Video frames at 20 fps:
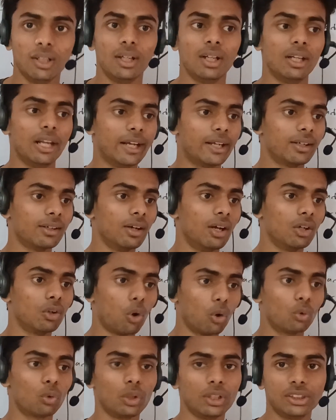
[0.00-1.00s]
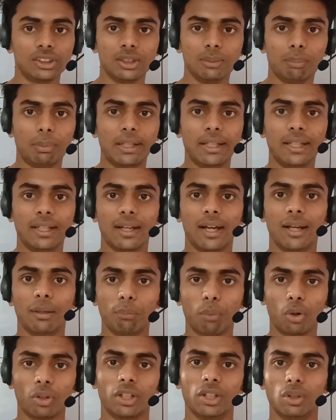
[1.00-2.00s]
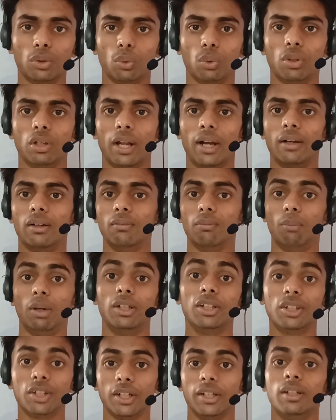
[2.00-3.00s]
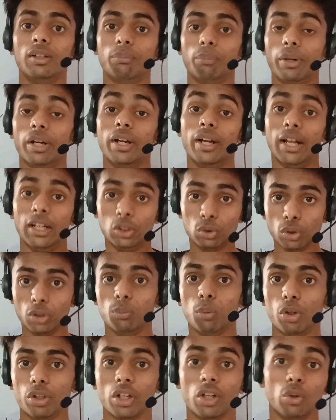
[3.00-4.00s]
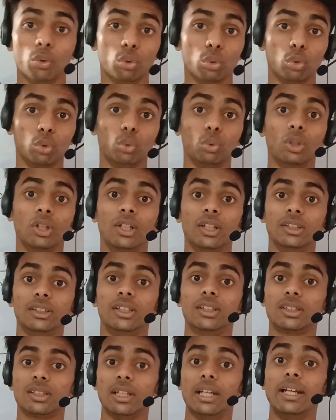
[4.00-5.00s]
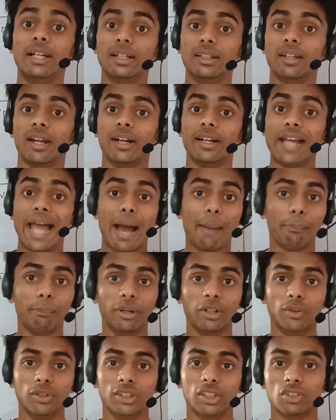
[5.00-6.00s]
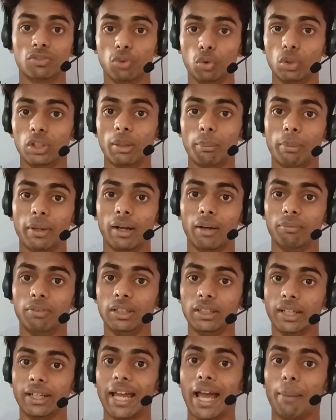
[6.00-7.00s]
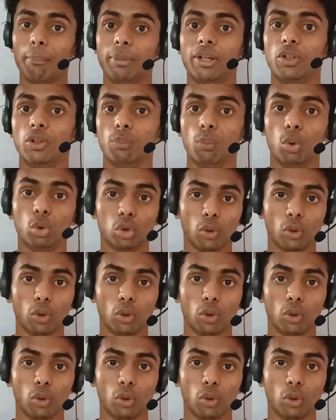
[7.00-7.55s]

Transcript: Like concurrency play important role and multi-threading play also important to do, just link that gap between, just fill the gap between both